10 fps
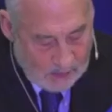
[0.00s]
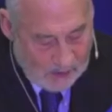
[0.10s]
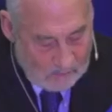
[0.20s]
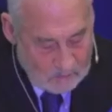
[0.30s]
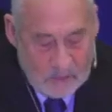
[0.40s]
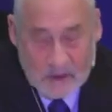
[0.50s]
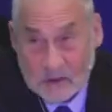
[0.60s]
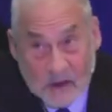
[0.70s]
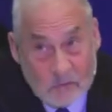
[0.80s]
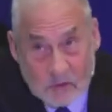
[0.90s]
Um,
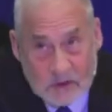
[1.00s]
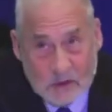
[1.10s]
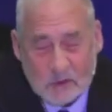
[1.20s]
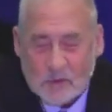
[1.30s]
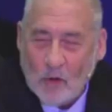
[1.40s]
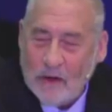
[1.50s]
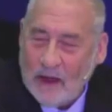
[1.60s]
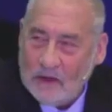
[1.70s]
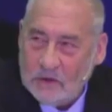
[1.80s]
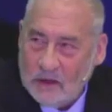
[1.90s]
it's an interesting
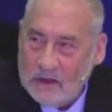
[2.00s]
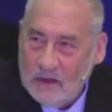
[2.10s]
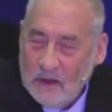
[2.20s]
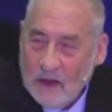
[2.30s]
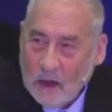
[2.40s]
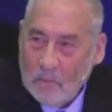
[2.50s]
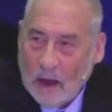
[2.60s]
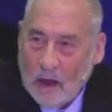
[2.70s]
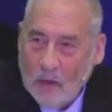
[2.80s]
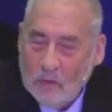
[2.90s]
story, actually,
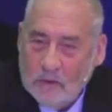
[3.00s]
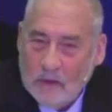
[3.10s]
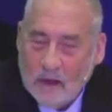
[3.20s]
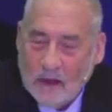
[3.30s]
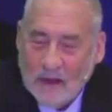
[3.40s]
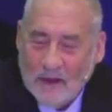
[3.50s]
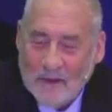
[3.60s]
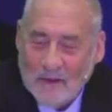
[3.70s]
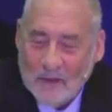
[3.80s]
about uh,